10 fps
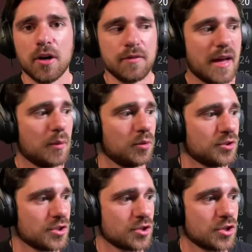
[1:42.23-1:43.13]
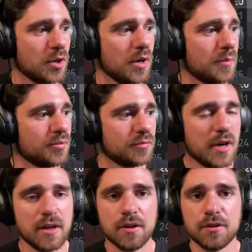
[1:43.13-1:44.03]
that will just show up
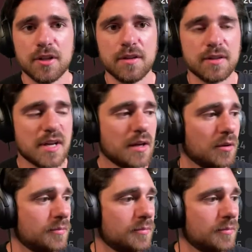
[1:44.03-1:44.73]
right underneath the title.